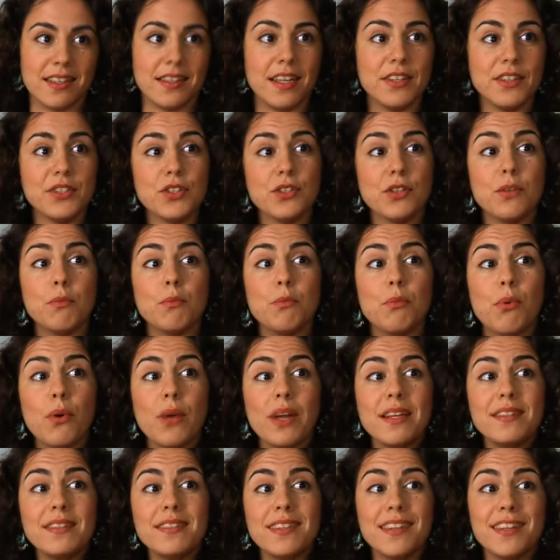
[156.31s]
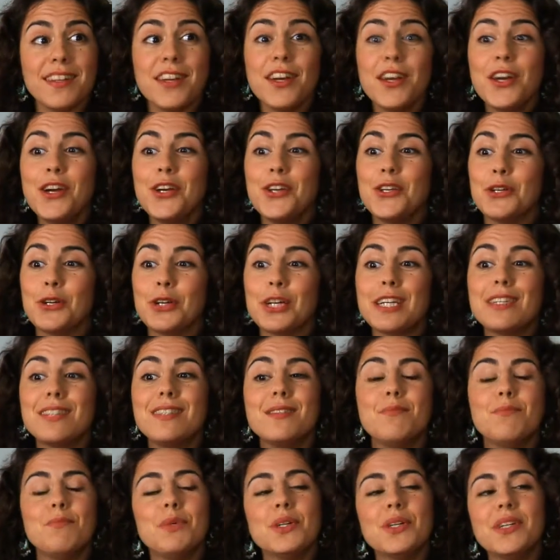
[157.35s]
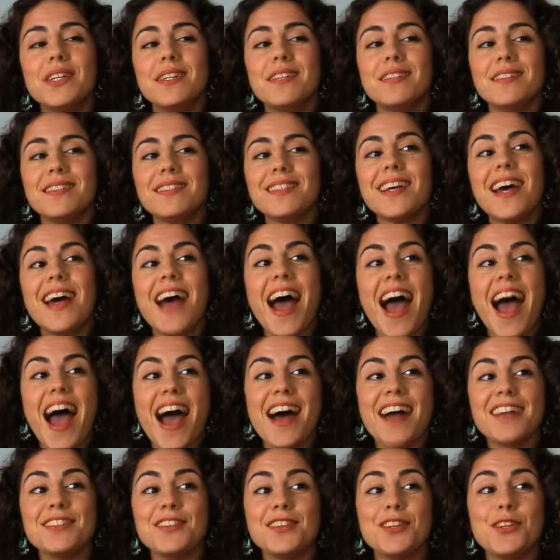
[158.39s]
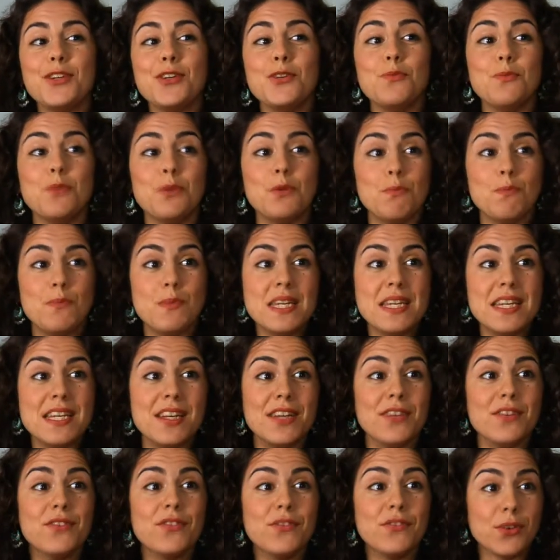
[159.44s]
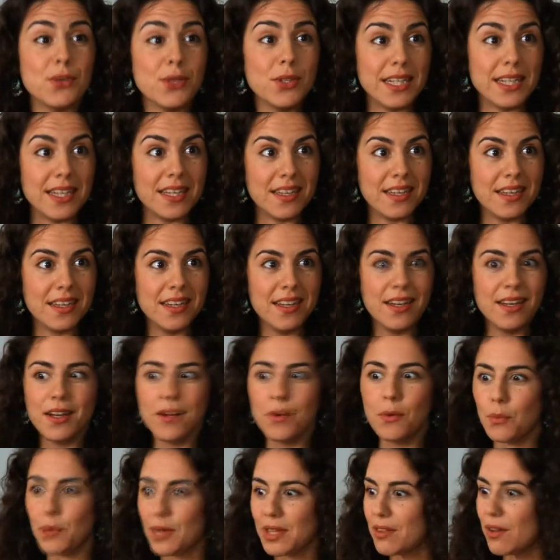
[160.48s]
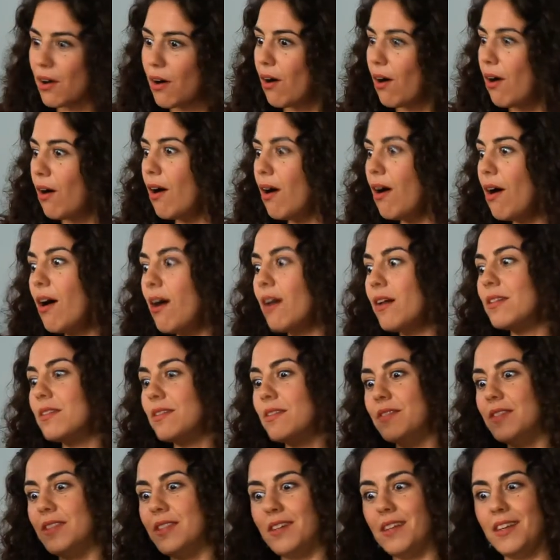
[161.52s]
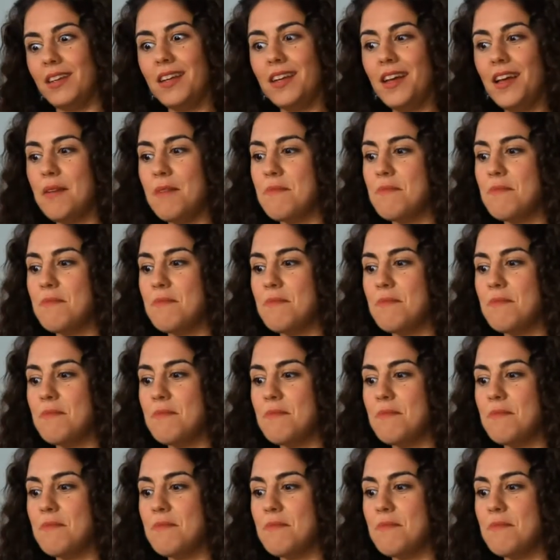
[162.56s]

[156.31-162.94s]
unless you're embracing your experience as a human being fully, with all of the